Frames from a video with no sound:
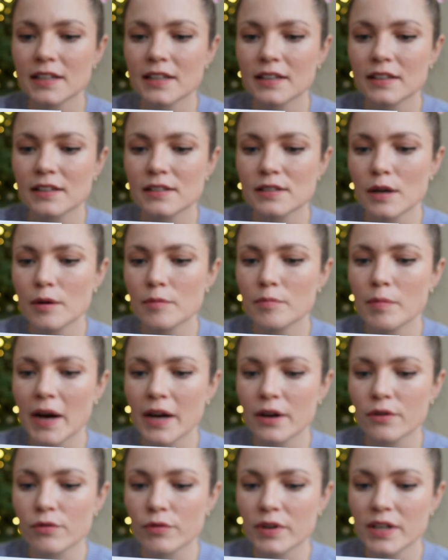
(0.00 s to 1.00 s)
is
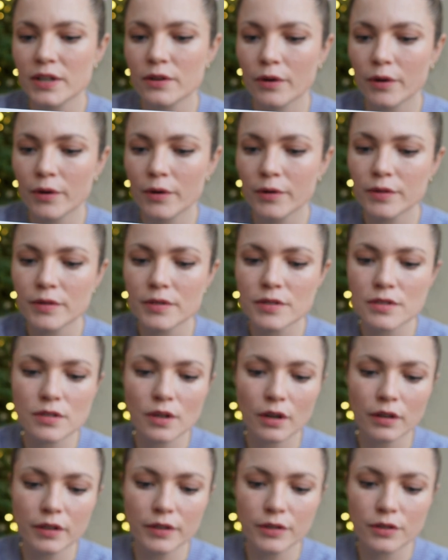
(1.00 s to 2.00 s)
Byredo
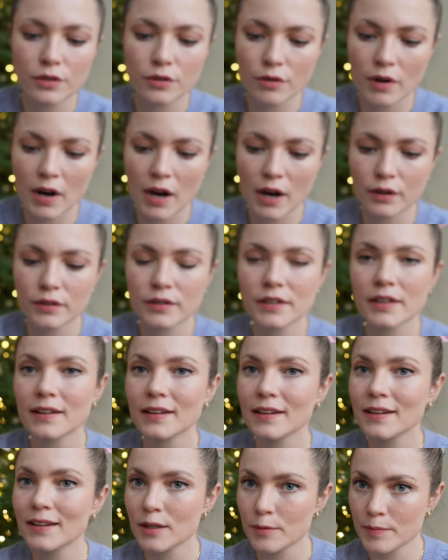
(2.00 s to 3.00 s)
solid ground
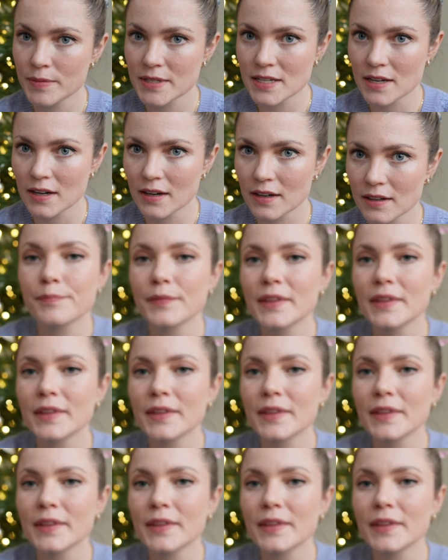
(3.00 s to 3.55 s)
lipstick.